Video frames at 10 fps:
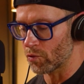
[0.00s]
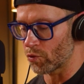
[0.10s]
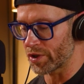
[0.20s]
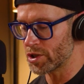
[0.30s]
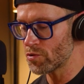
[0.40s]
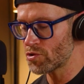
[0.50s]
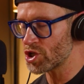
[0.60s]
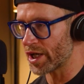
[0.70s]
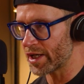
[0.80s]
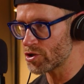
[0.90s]
when you
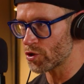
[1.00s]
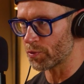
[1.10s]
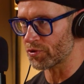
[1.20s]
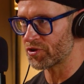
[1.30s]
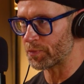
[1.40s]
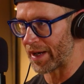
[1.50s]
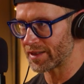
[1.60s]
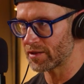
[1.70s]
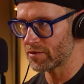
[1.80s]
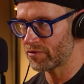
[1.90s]
change your
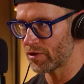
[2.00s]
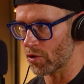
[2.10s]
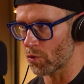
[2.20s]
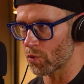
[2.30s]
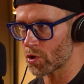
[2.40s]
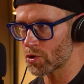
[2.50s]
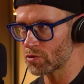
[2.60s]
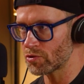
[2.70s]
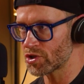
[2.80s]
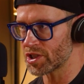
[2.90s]
perspective, the
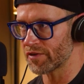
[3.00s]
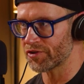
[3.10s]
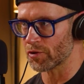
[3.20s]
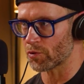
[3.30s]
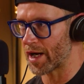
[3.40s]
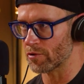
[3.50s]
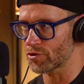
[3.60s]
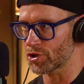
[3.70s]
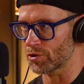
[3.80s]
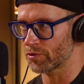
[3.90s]
world shifts
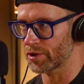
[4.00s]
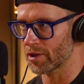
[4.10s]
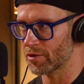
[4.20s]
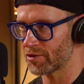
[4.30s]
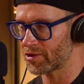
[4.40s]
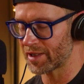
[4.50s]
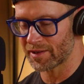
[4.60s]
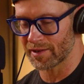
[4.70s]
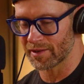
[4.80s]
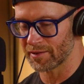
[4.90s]
around you. You know, it's like
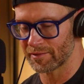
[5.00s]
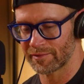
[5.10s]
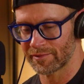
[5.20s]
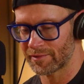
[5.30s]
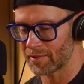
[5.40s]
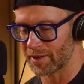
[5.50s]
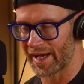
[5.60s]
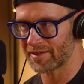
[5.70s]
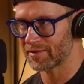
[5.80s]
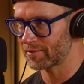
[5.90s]
the
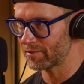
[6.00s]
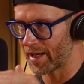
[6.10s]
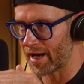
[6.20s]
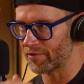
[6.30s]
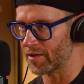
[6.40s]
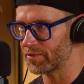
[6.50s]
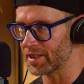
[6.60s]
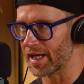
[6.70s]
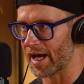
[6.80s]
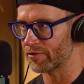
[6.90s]
glass half
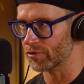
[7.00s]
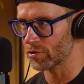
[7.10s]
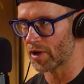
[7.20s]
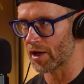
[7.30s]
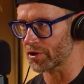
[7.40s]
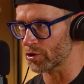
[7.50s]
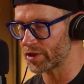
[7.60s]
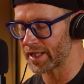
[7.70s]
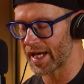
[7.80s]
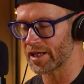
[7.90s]
empty, half full. How are you
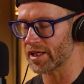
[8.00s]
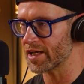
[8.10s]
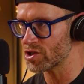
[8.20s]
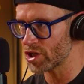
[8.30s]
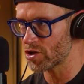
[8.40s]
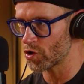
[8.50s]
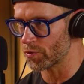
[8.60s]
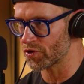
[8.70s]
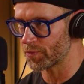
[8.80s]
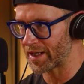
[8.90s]
looking at it? You got to change your
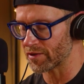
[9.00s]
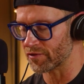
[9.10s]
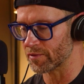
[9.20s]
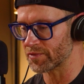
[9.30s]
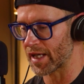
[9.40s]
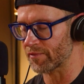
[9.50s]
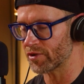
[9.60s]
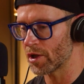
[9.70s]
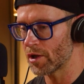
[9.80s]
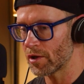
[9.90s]
perspective sometimes.
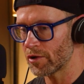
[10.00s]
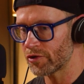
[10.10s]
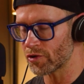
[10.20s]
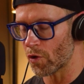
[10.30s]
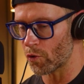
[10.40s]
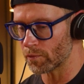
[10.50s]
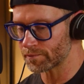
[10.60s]
So